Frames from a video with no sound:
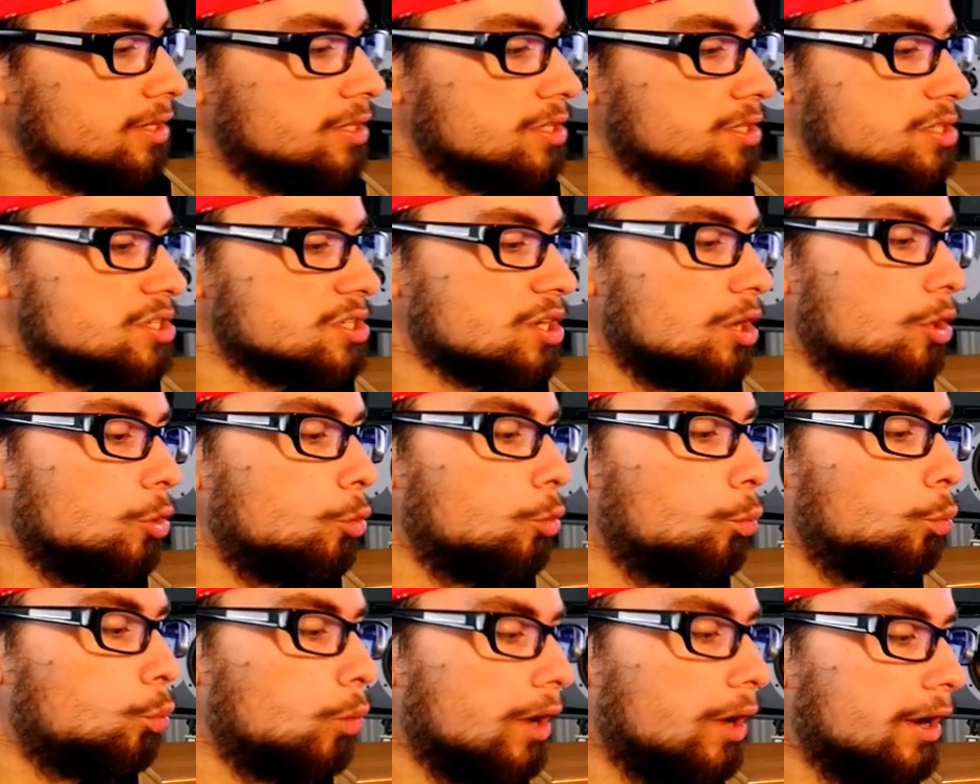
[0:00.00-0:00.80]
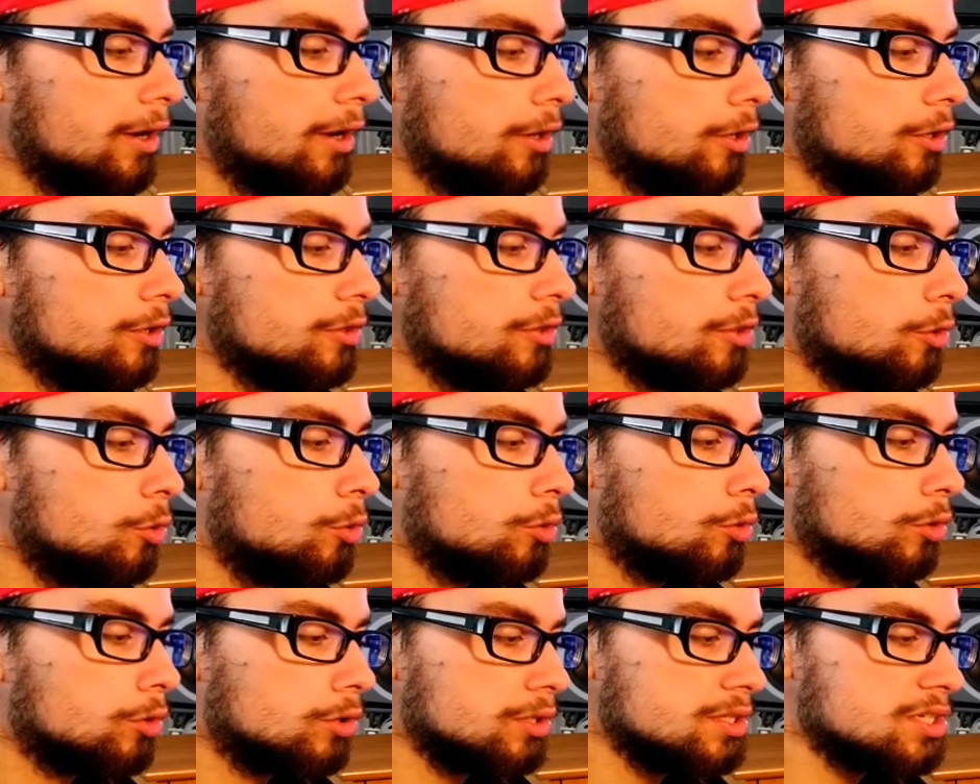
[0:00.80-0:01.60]
is where the
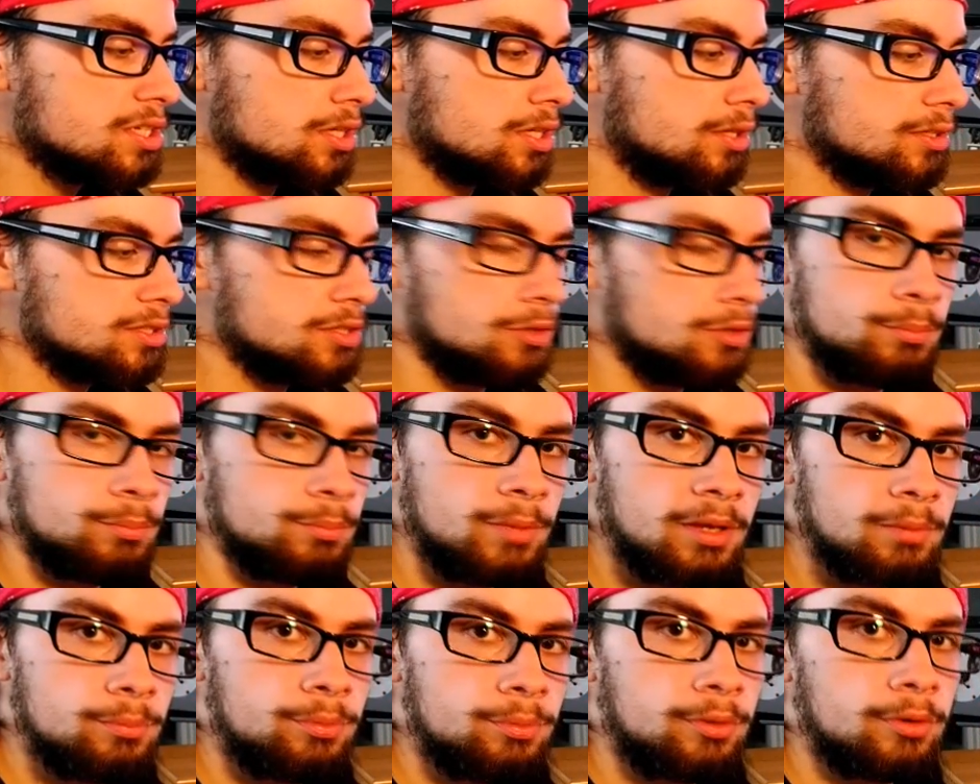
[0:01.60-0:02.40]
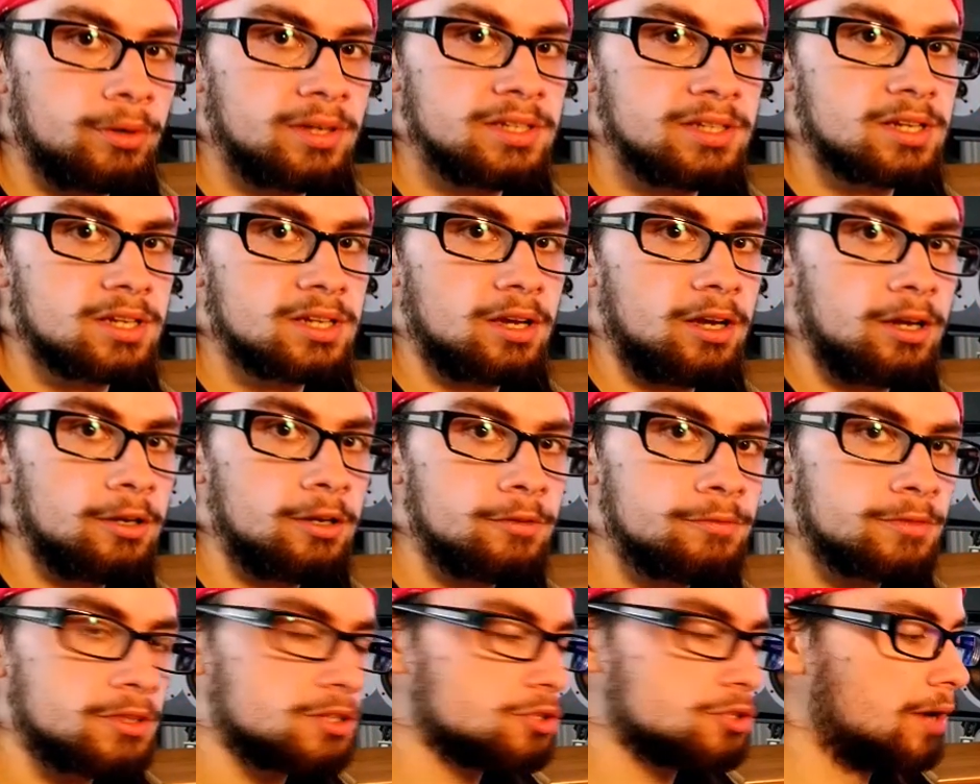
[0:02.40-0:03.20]
horizontal midpoint
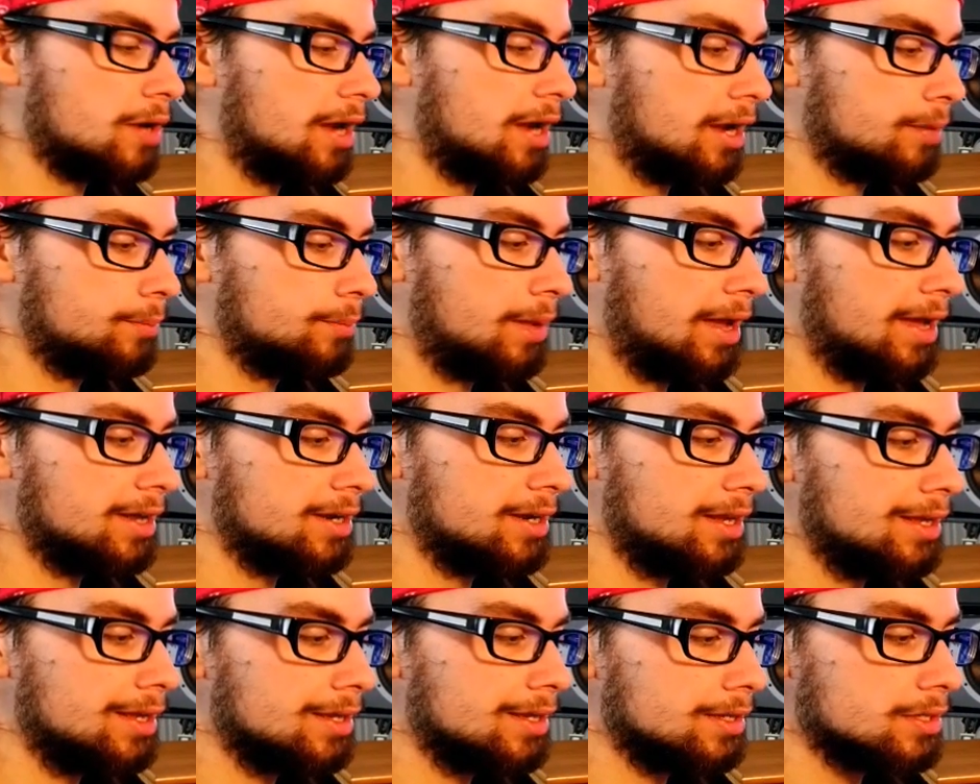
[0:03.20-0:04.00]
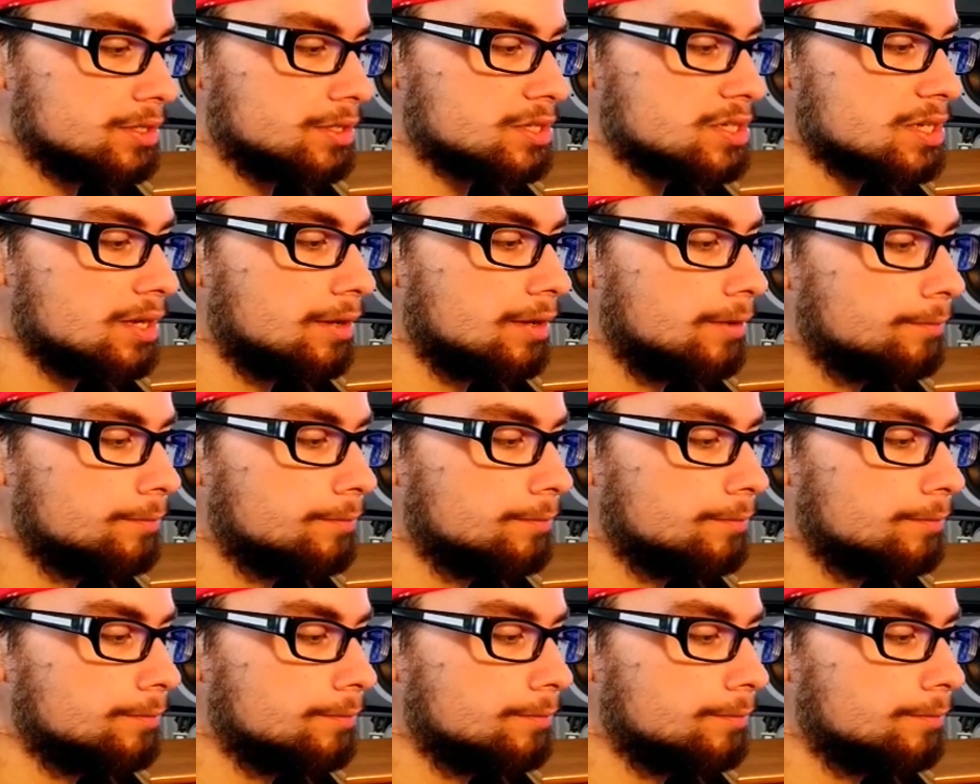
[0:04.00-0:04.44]
of the trackpad is.